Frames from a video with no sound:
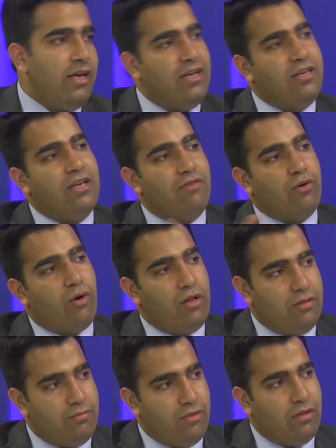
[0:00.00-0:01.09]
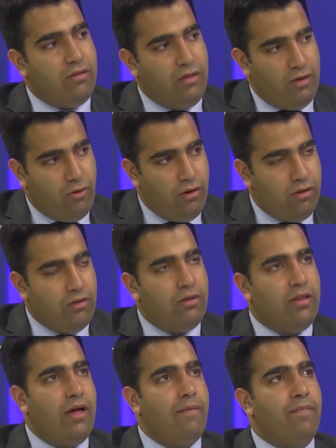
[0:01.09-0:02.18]
In India, we call them, they call
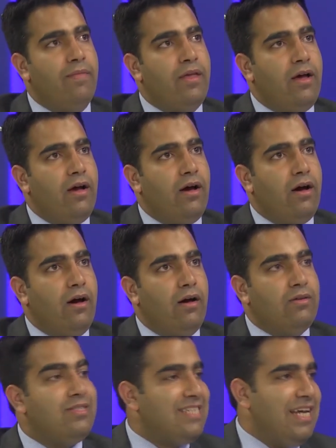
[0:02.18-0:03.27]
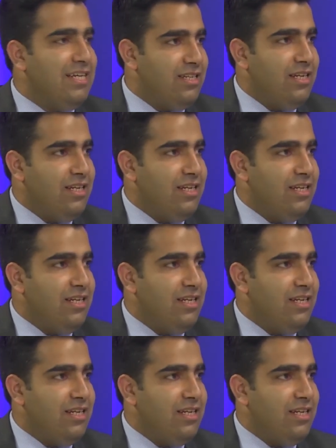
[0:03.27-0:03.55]
them states.